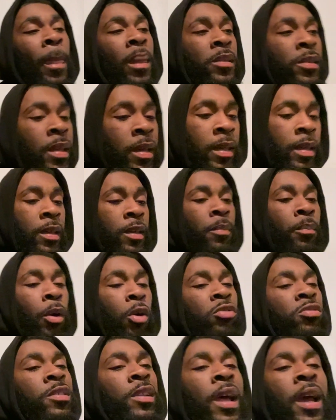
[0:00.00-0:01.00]
then
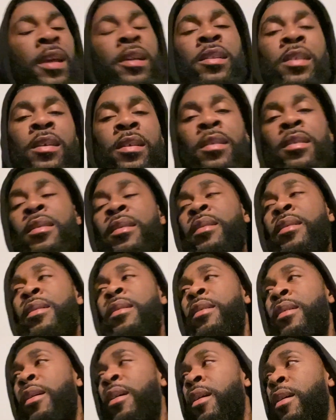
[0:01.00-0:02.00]
most likely
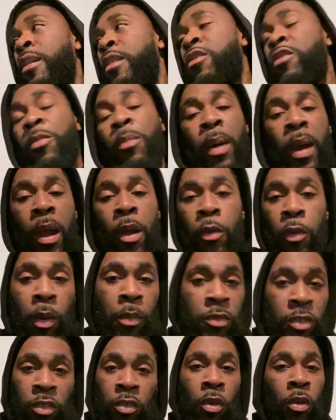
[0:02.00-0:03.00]
tomorrow,
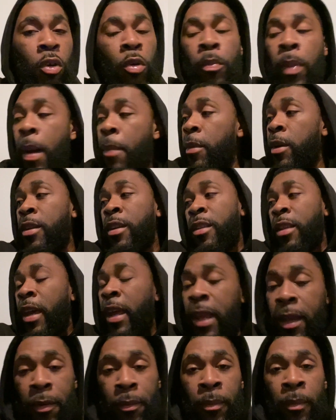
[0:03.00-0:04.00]
I'm just gonna go buy me another
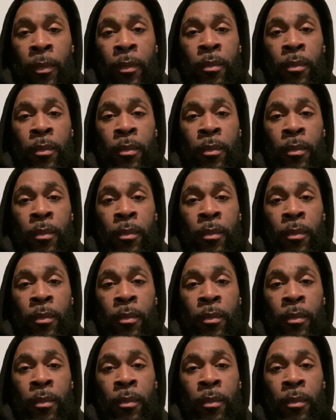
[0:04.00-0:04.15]
amp.